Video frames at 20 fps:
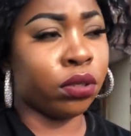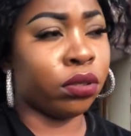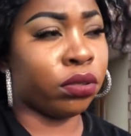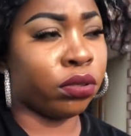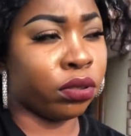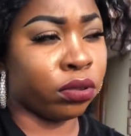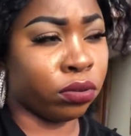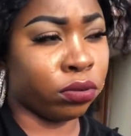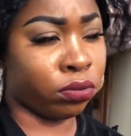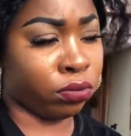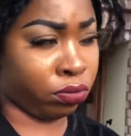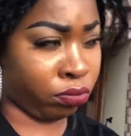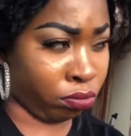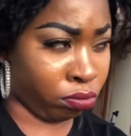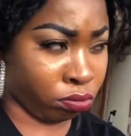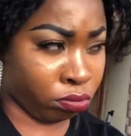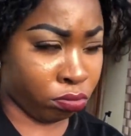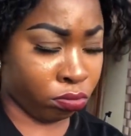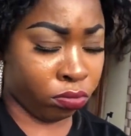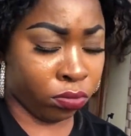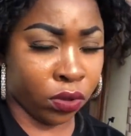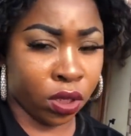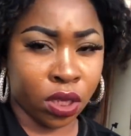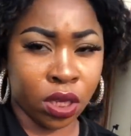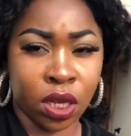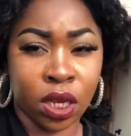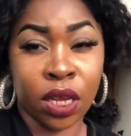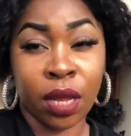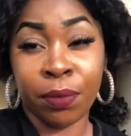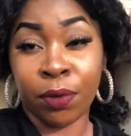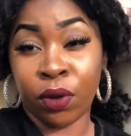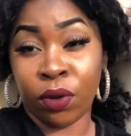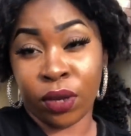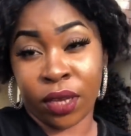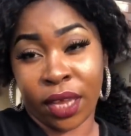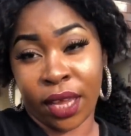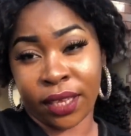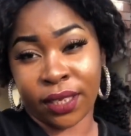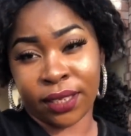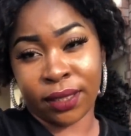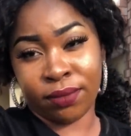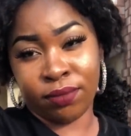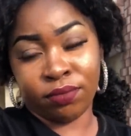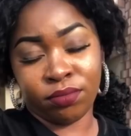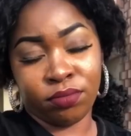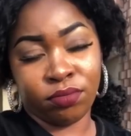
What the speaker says: so let me go get